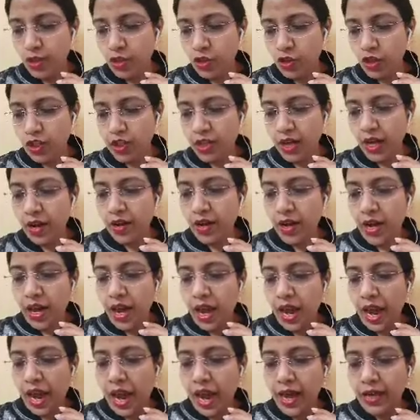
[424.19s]
there,
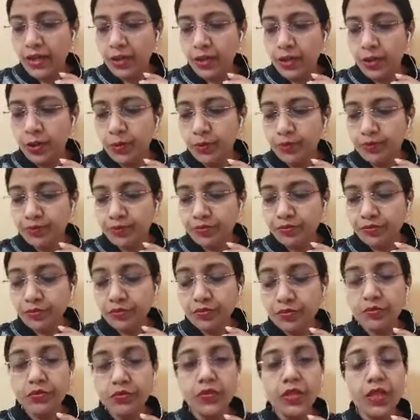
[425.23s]
and
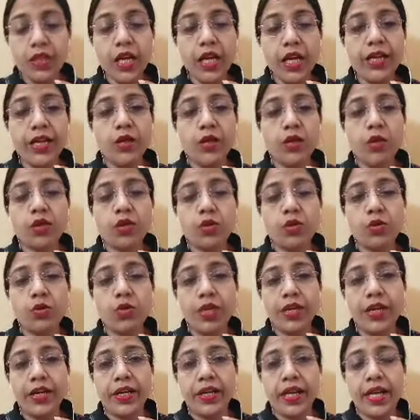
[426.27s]
it also
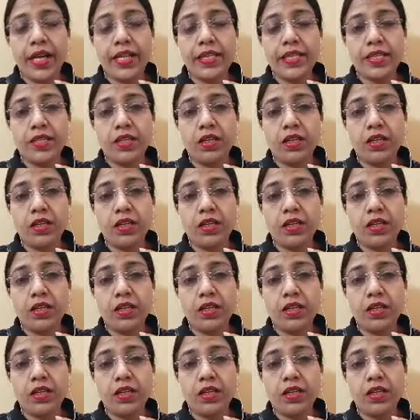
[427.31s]
contains the